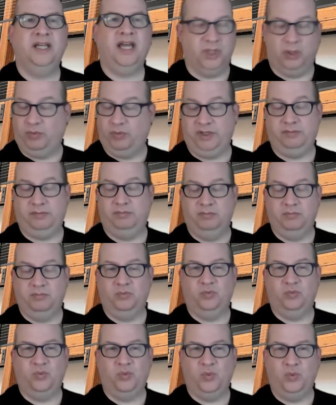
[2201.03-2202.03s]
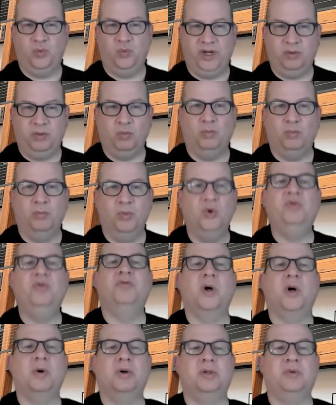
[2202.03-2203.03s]
So we
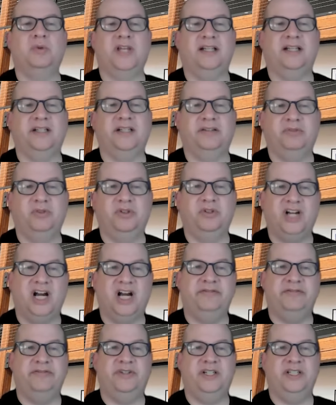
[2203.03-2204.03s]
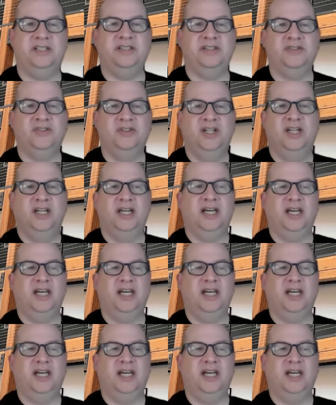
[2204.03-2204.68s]
move forward with that level of confidence,